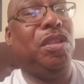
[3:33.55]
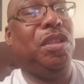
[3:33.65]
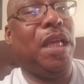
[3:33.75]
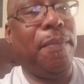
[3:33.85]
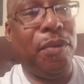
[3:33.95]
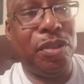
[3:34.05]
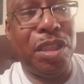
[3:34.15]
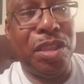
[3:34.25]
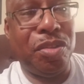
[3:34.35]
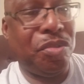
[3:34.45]
That person
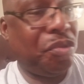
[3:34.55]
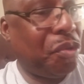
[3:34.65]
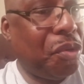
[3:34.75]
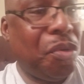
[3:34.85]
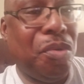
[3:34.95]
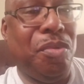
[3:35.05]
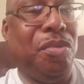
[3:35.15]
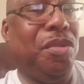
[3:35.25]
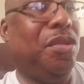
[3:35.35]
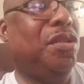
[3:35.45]
is screwed
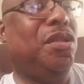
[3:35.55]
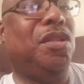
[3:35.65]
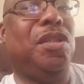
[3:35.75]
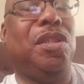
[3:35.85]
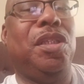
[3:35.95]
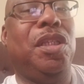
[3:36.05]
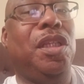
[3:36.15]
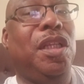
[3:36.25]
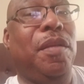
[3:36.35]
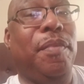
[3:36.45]

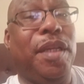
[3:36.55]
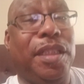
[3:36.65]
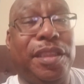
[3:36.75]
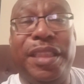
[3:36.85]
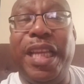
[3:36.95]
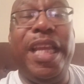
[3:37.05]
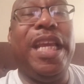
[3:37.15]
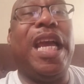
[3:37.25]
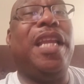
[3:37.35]
because they ain't got